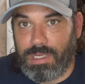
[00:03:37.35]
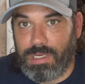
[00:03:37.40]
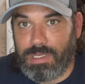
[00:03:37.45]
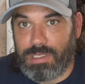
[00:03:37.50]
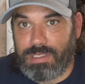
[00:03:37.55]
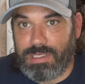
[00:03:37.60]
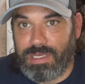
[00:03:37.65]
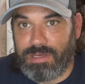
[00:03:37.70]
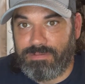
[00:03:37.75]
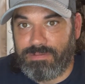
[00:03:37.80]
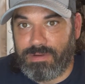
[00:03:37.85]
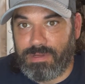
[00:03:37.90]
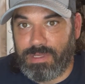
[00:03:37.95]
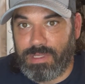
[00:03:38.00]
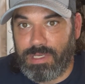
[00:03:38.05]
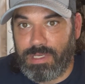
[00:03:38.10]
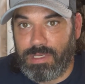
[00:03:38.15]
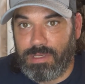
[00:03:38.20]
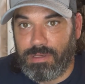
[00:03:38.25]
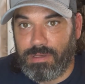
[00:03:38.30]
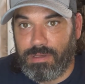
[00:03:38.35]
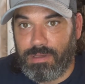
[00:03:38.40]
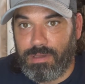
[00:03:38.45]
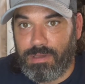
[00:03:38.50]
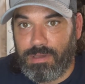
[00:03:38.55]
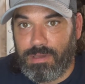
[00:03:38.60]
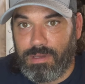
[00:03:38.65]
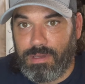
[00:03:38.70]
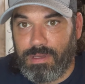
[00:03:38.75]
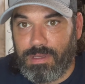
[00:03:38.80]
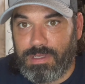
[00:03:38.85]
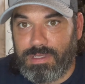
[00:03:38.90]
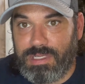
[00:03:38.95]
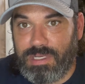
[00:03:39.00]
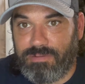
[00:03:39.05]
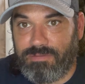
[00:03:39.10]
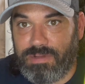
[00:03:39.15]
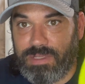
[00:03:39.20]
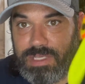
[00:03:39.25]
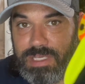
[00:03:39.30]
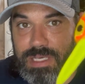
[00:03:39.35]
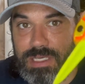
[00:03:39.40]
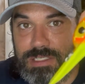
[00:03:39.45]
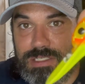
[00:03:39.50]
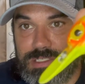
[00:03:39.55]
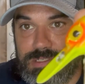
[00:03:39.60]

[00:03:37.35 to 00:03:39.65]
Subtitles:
it definitely catches